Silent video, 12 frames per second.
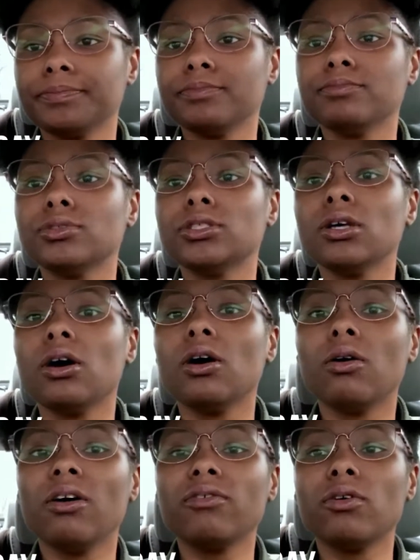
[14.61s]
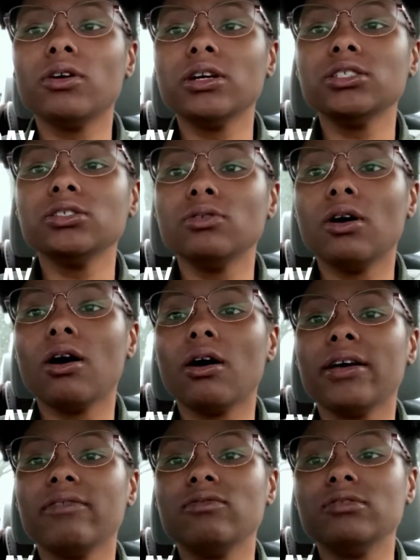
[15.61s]
So of course, you all,
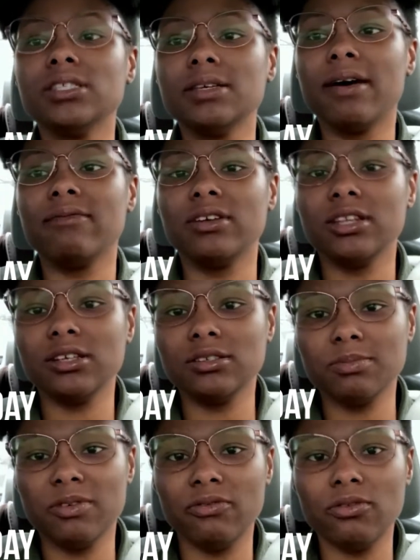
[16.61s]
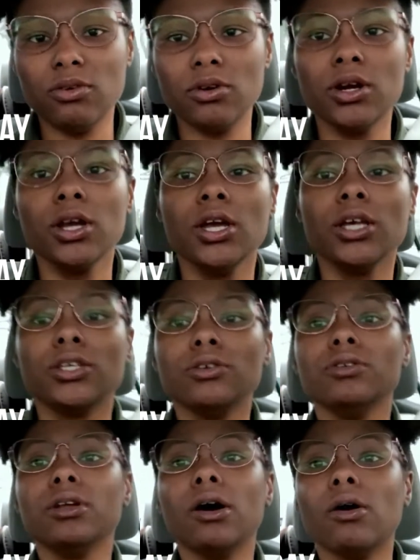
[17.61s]
if you've seen my videos before, you
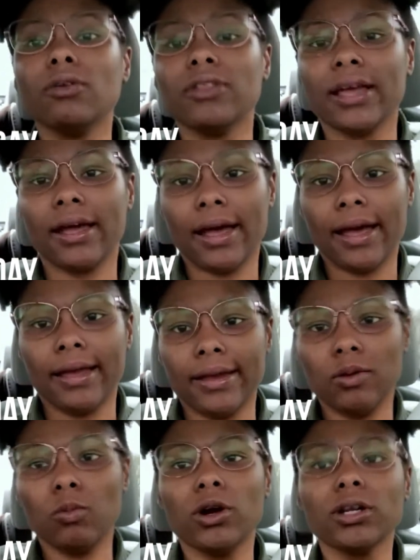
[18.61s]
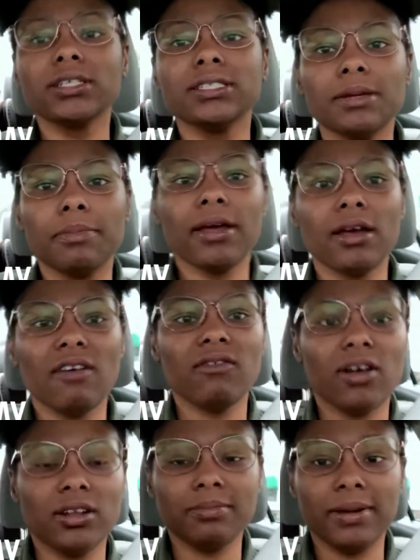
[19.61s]
know that I am working to pay off
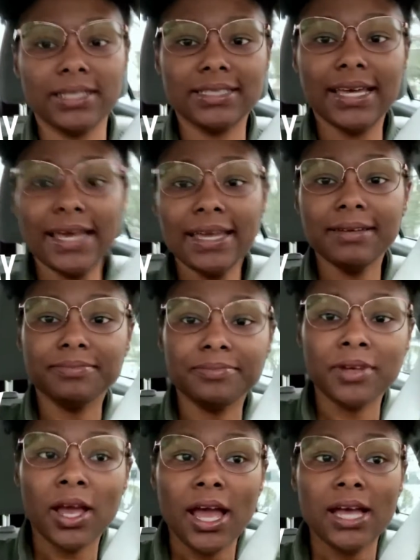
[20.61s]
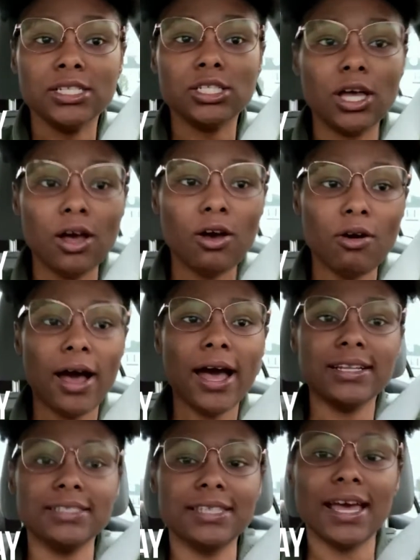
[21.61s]
all of my debt. So I
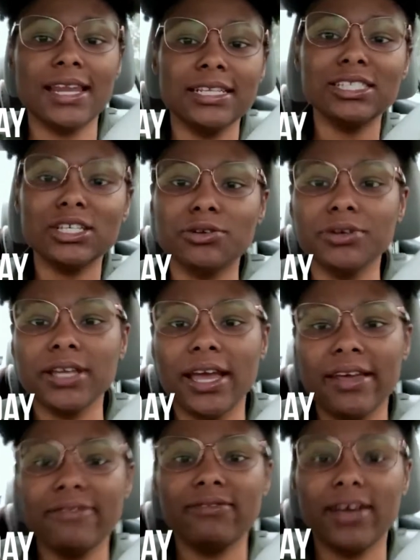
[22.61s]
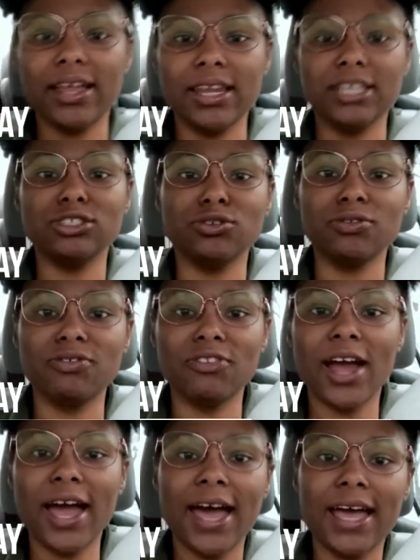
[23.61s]
decided to create Financial
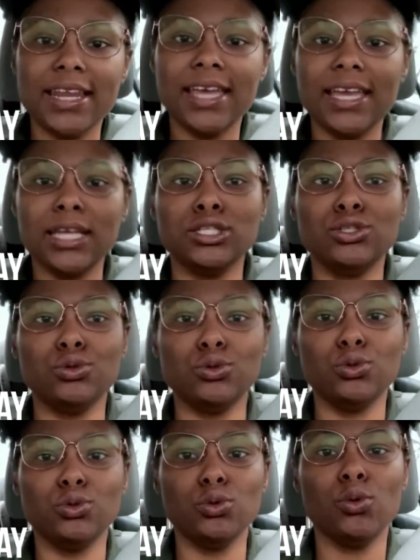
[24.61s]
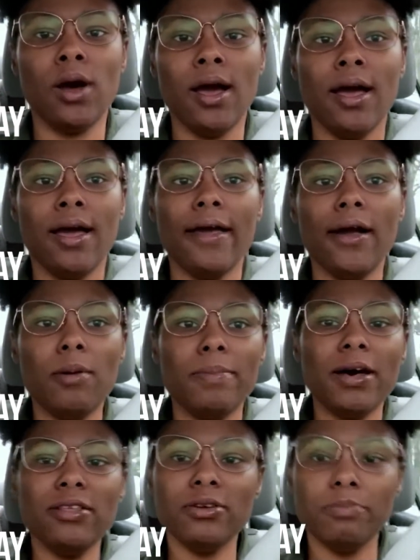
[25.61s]
Friday to help
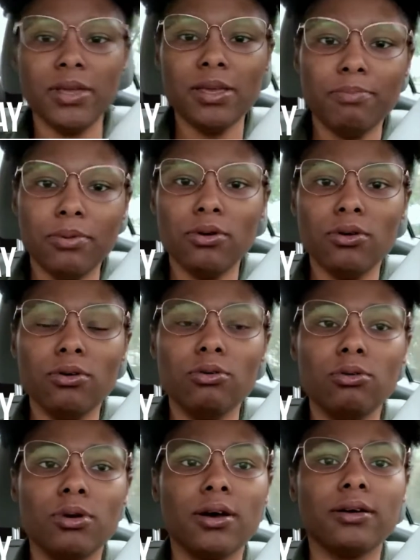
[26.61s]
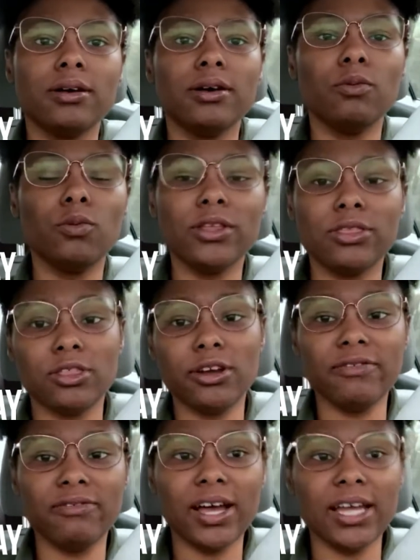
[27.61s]
other people with their
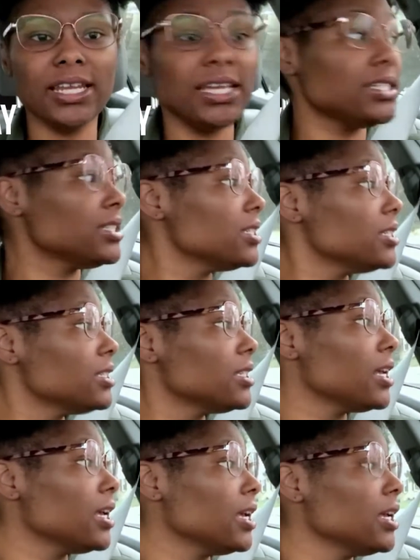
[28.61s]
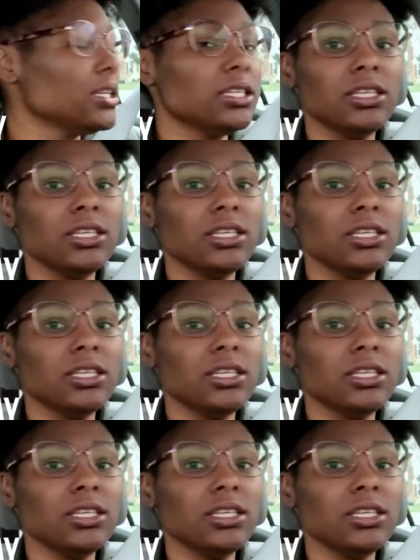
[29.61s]
finances and,